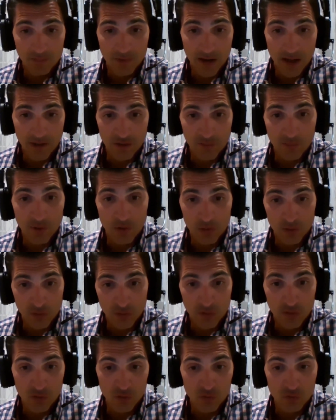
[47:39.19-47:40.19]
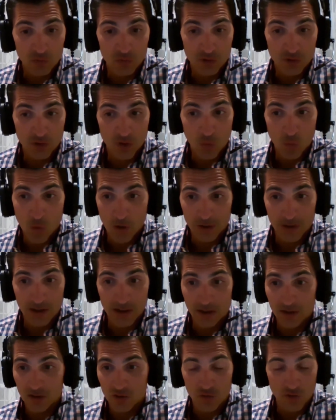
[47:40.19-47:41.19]
as opposed to,
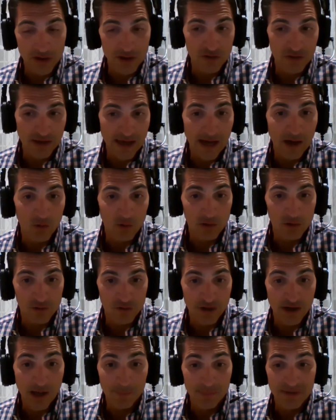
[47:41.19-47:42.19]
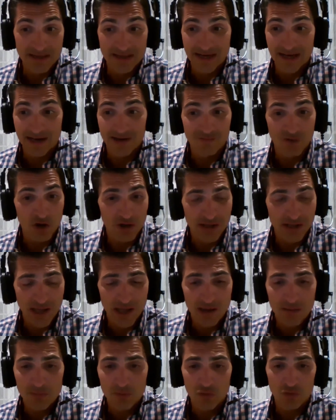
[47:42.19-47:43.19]
working crazy hours and not being at any of our
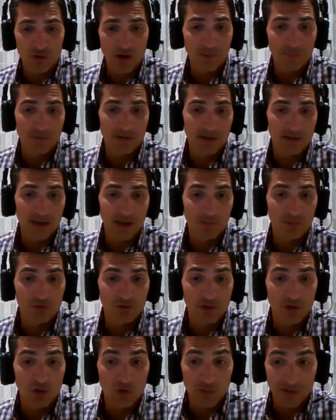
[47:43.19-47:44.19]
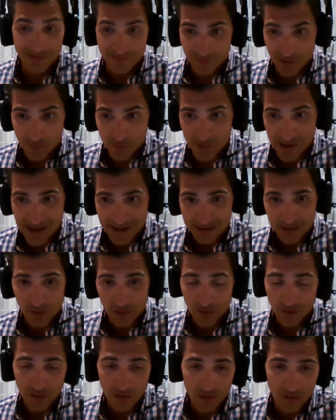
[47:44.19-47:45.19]
games or not being able to go to any of our
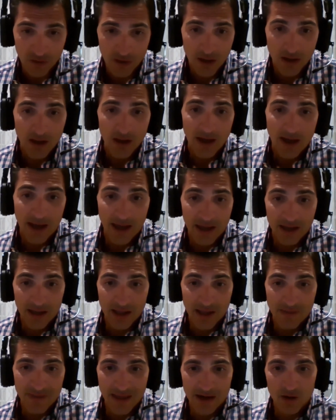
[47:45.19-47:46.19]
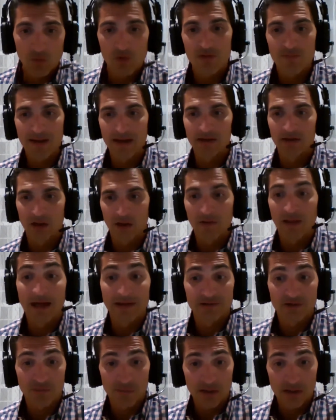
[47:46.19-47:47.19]
practices. And that always meant a
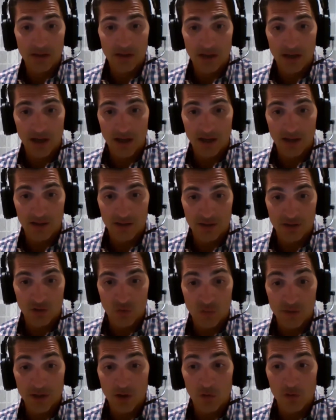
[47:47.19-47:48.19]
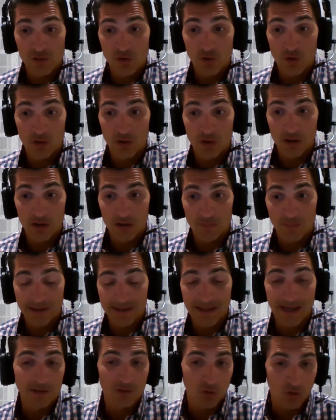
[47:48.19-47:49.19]
lot to me. We'd always my
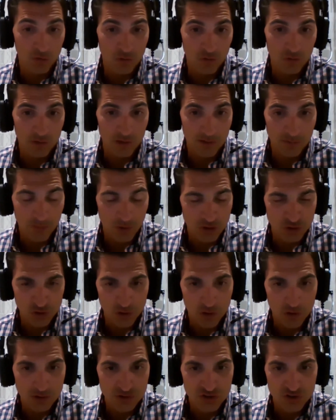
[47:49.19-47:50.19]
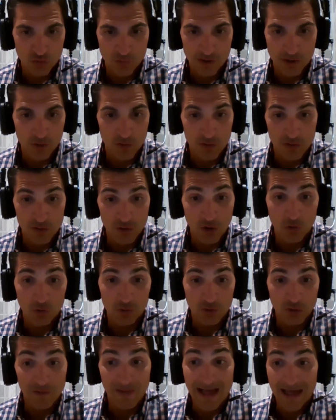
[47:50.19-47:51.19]
dad's also in martial arts, so we'd always go
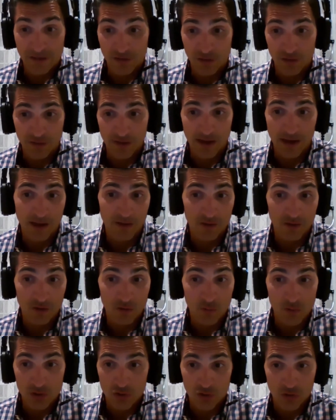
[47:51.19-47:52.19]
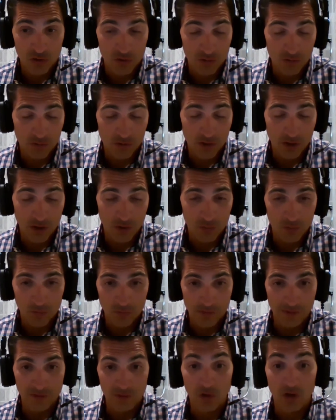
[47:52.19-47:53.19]
to classes together, which,
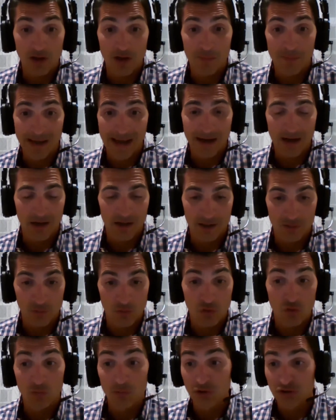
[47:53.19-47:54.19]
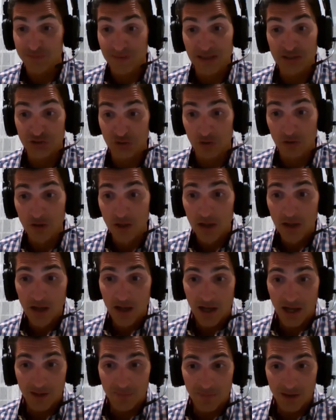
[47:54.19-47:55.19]
really looking back on it was super special.
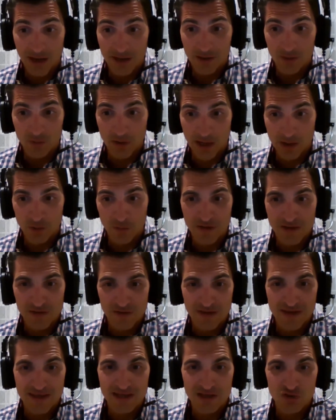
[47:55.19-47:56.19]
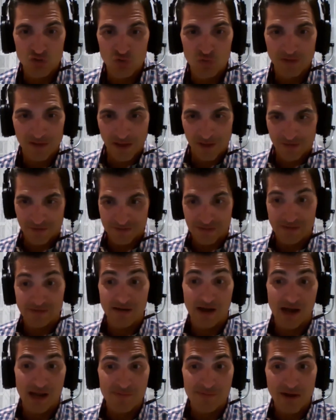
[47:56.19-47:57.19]
Mm-hmm. I don't think as a kid you realize at the
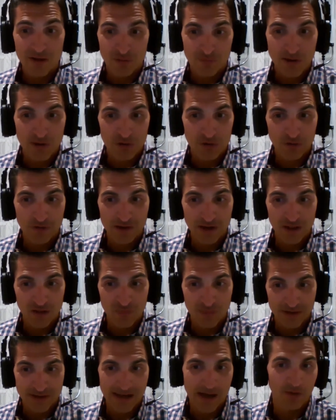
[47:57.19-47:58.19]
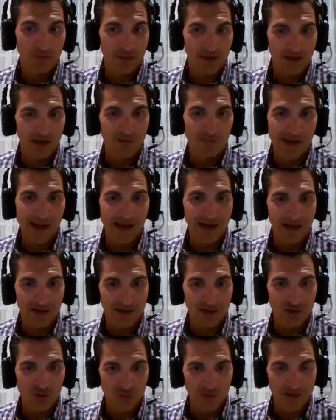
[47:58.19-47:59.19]
time how special it is, but now thinking back on
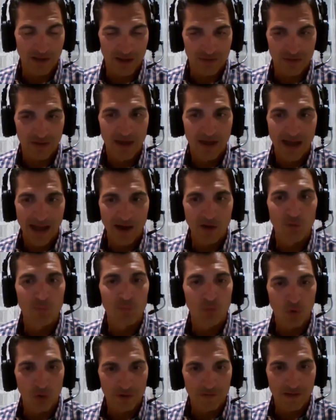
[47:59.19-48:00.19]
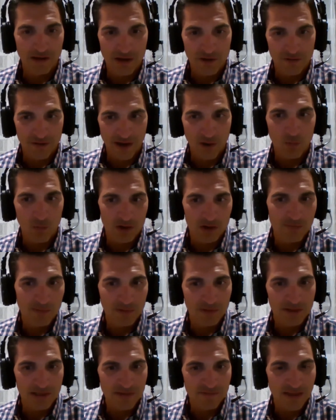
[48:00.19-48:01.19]
it, you realize how important that is. And I wanted to be
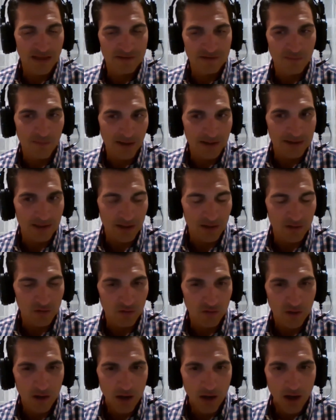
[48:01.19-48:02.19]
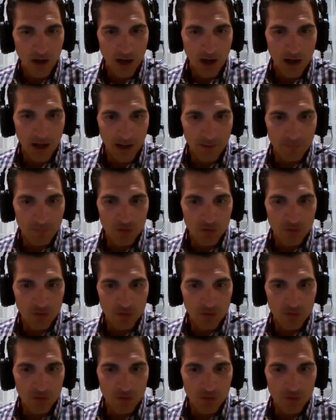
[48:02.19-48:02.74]
able to give that to my kids. Mm-hmm.